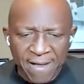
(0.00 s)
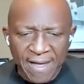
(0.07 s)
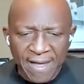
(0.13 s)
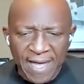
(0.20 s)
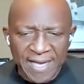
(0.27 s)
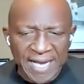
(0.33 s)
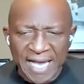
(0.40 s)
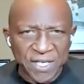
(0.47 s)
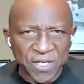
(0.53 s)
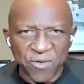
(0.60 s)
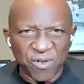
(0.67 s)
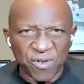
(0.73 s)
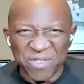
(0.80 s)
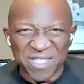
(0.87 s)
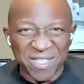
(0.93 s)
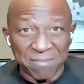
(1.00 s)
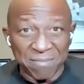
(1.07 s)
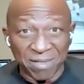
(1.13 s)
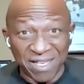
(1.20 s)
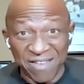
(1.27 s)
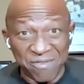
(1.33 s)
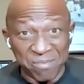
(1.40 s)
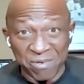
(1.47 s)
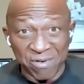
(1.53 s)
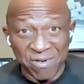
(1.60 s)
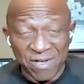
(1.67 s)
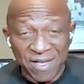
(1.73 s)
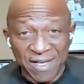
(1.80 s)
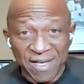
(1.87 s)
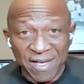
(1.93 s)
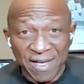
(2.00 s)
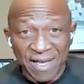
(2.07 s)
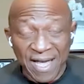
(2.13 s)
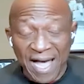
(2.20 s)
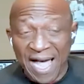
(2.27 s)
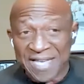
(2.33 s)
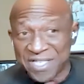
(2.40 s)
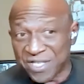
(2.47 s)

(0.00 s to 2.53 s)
and that unit was unbelievable. I